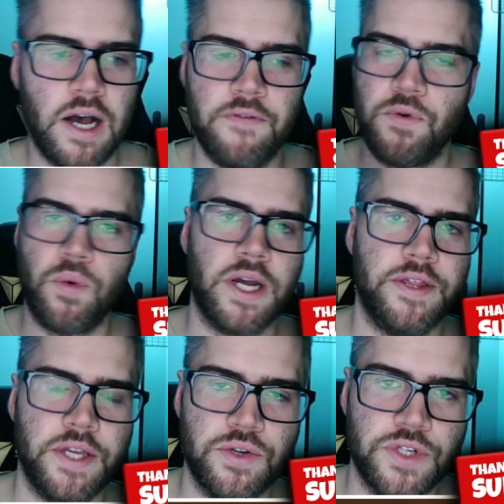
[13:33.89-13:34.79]
for what I
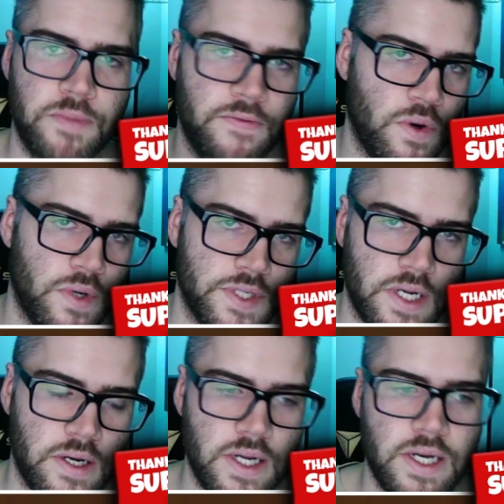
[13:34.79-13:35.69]
think you should be
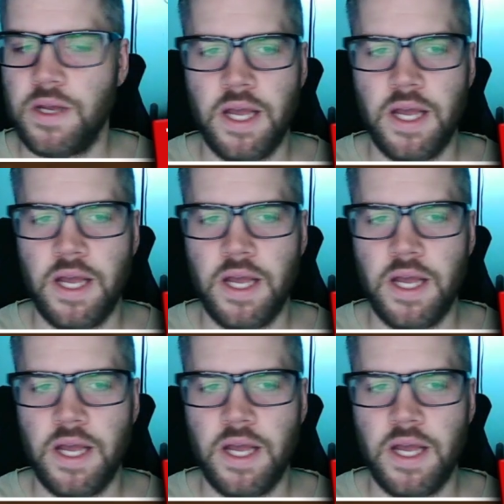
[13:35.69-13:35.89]
focusing on.